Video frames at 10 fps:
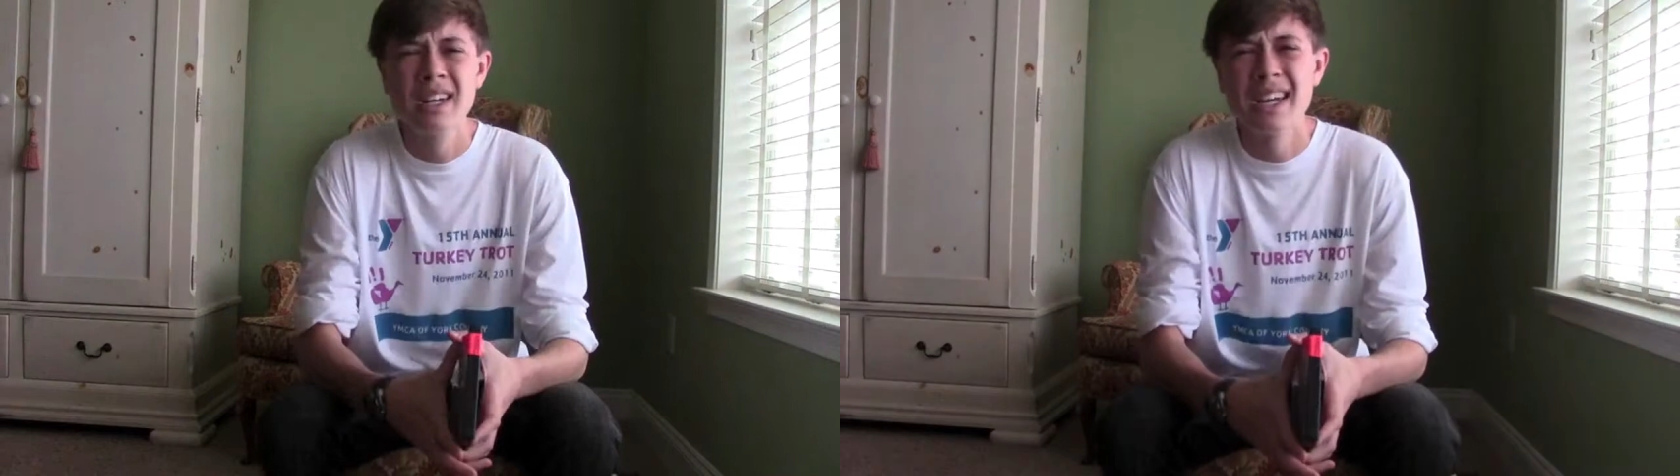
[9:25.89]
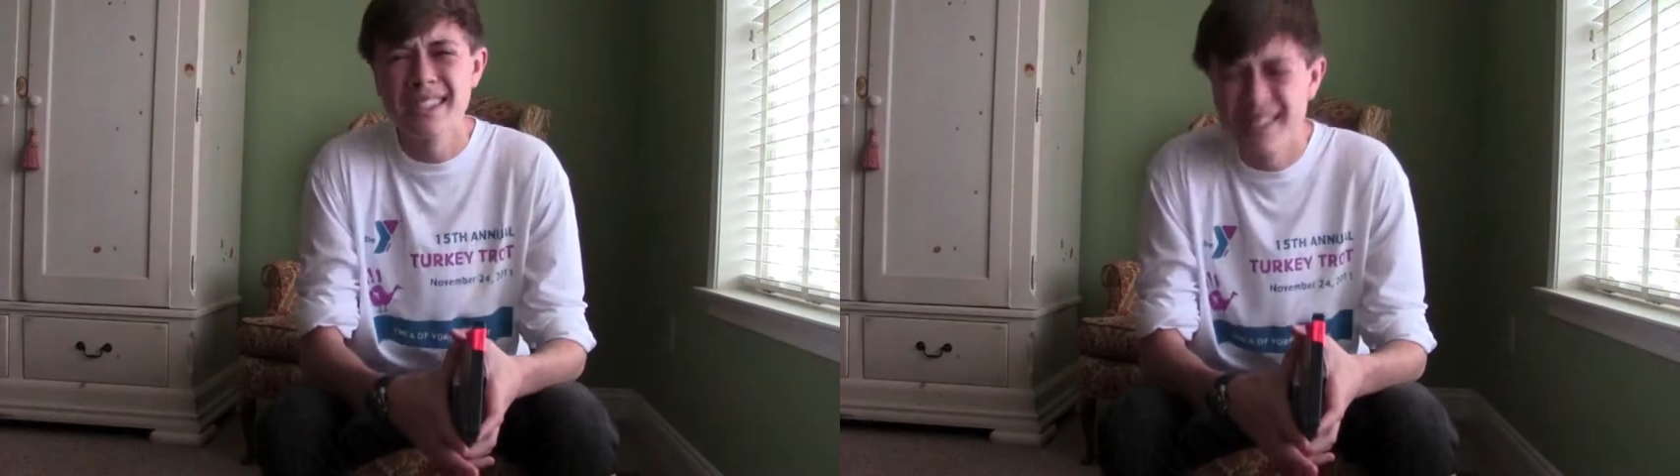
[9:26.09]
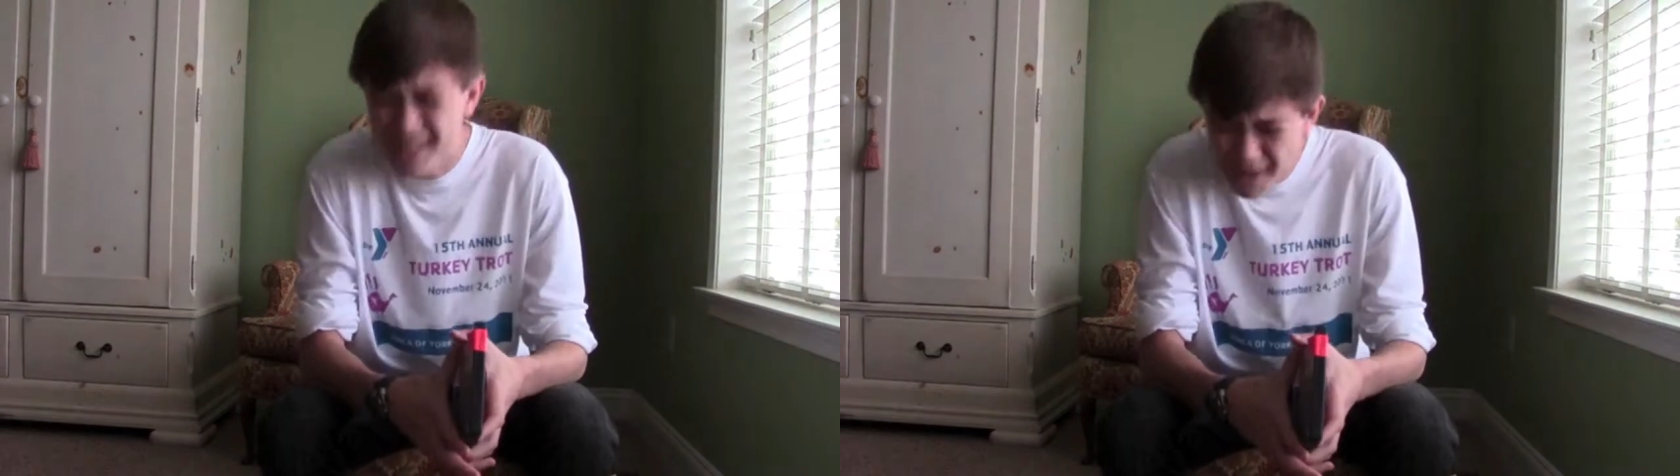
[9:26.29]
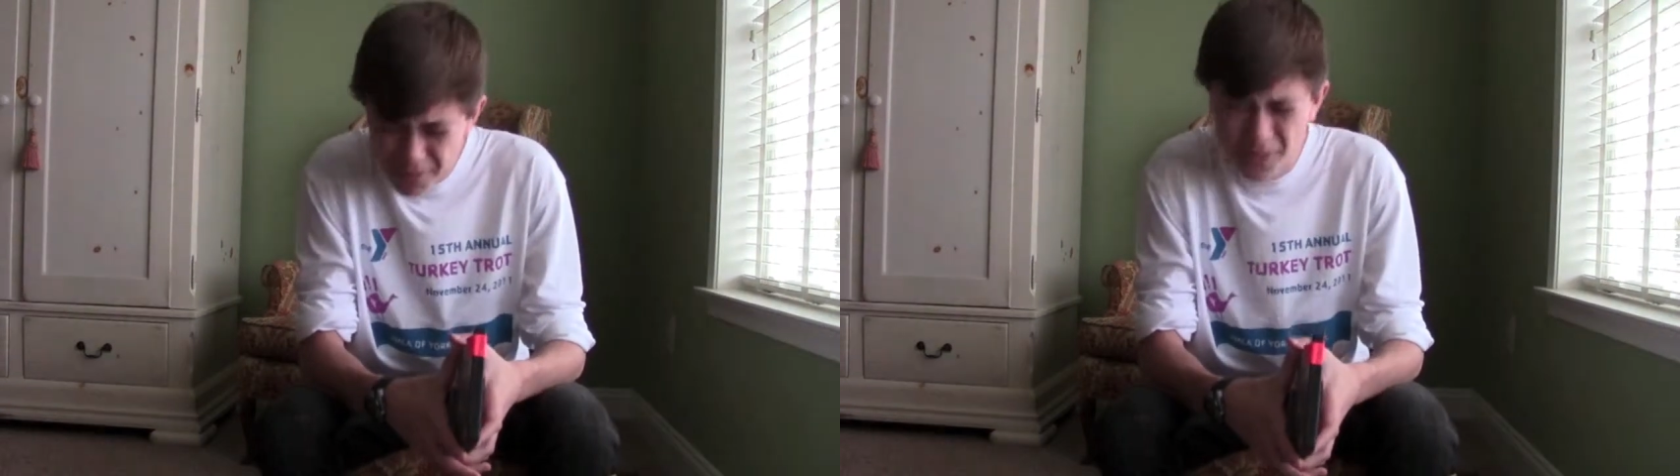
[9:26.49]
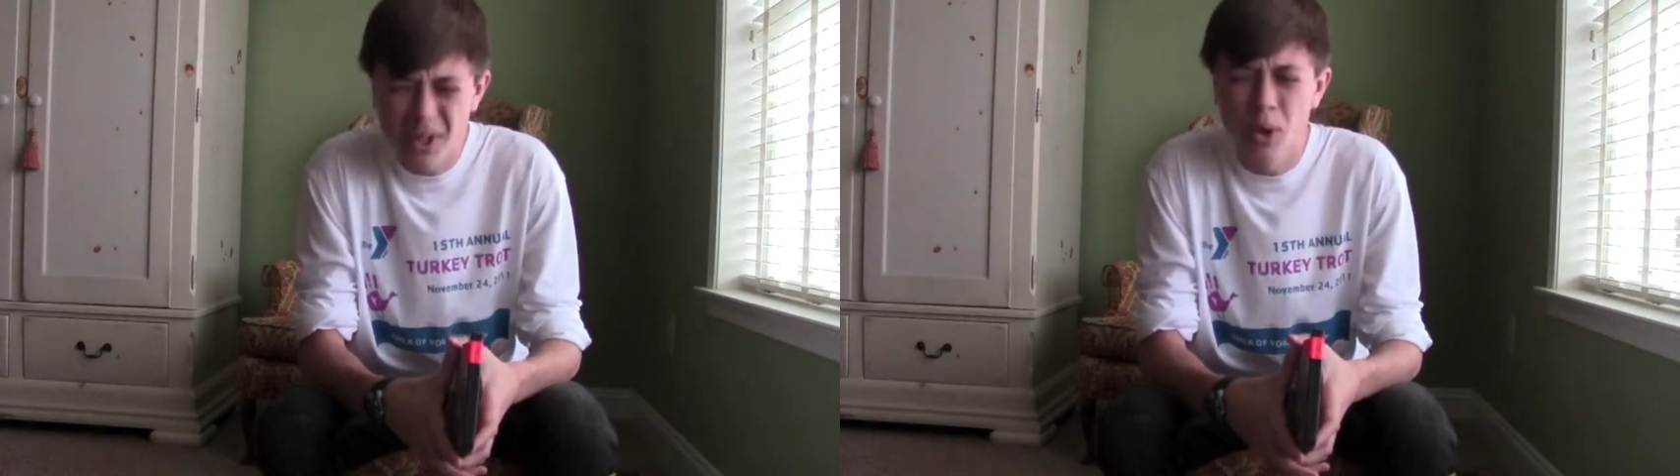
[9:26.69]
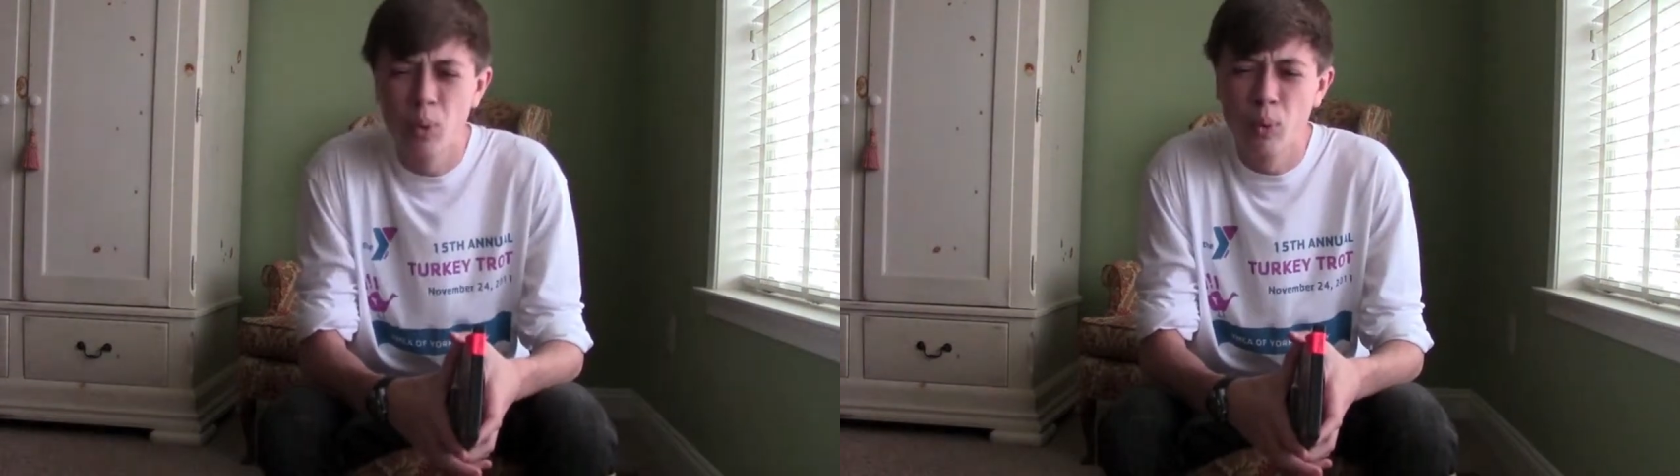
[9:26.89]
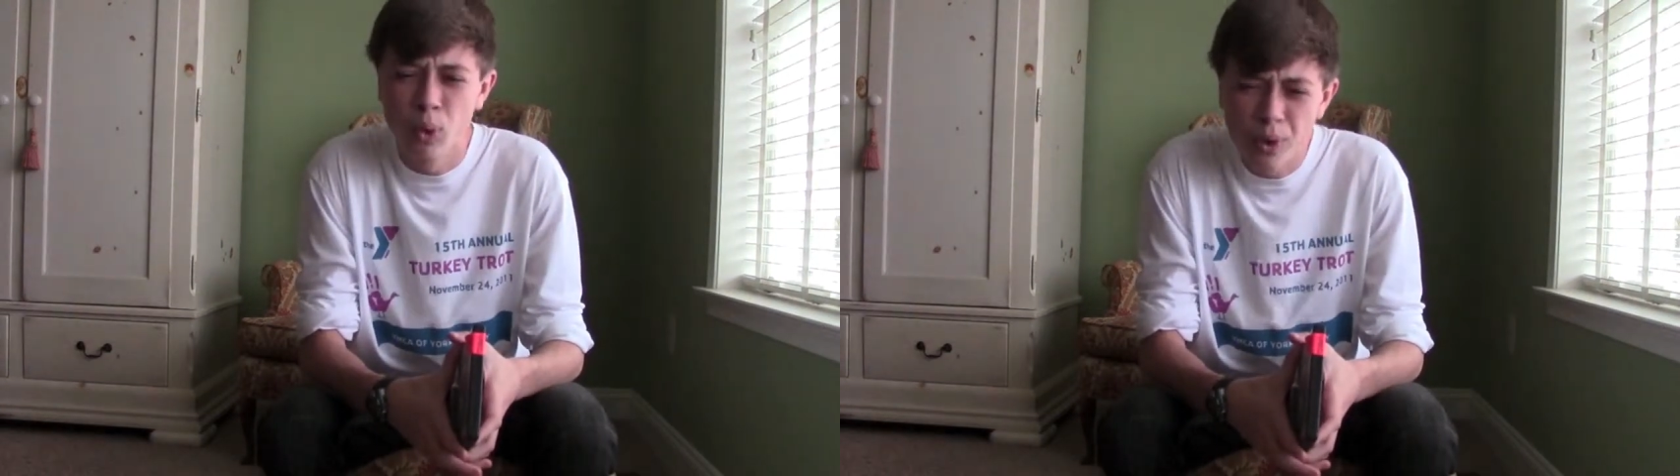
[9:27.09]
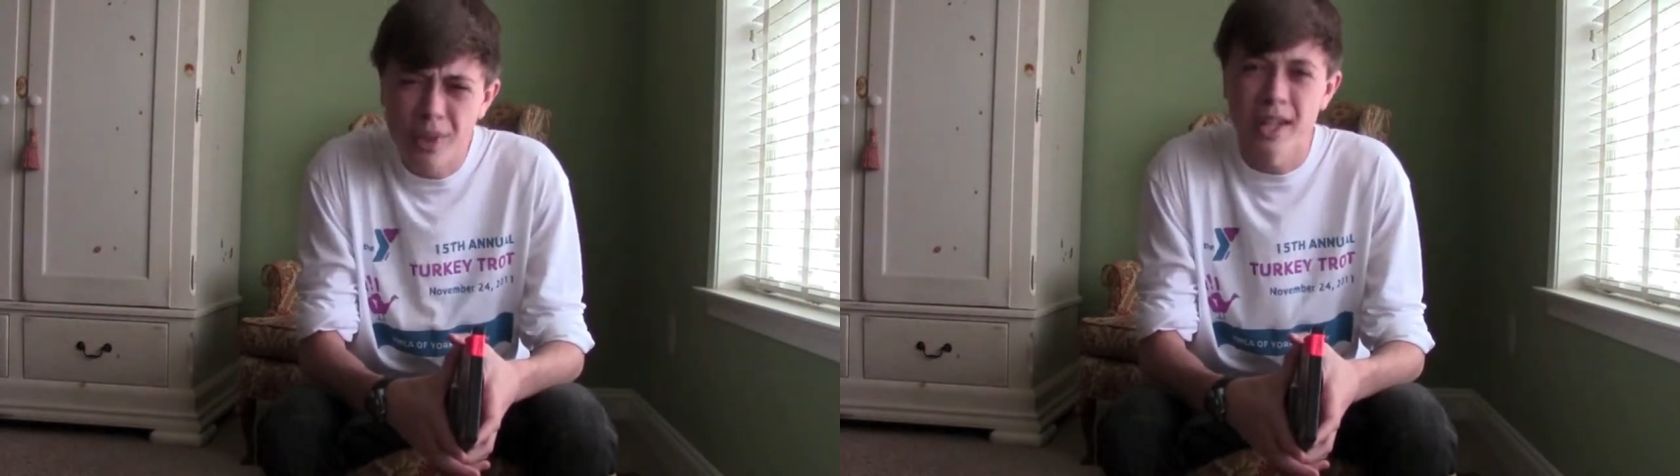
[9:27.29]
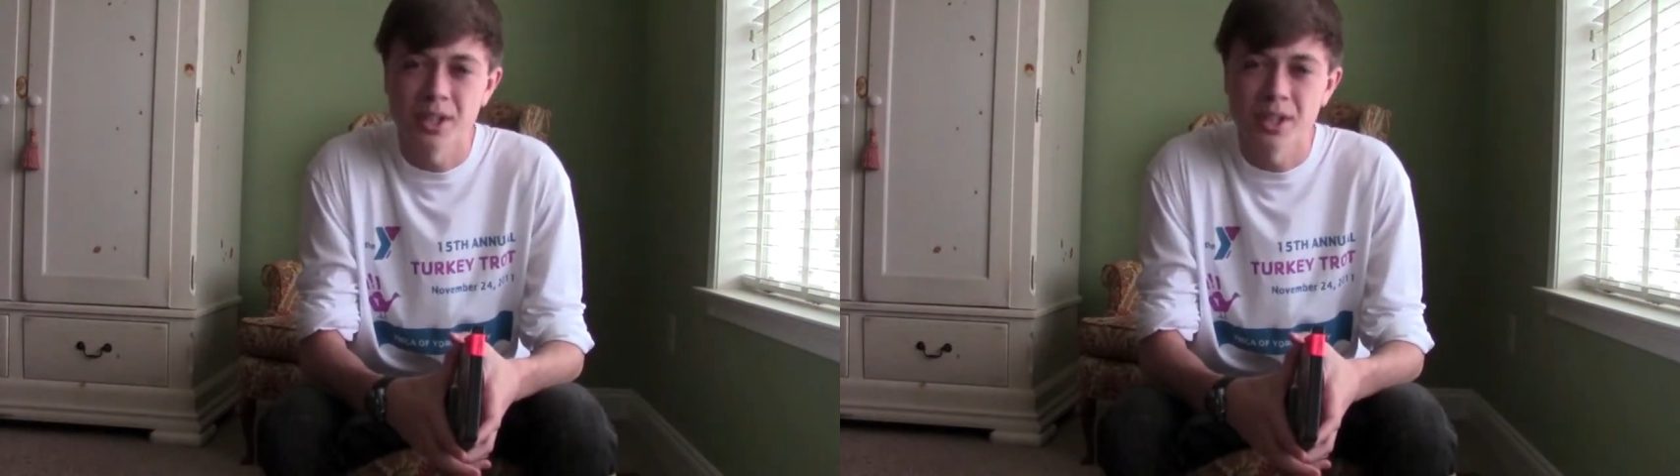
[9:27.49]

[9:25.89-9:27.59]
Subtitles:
It's definitely a worthy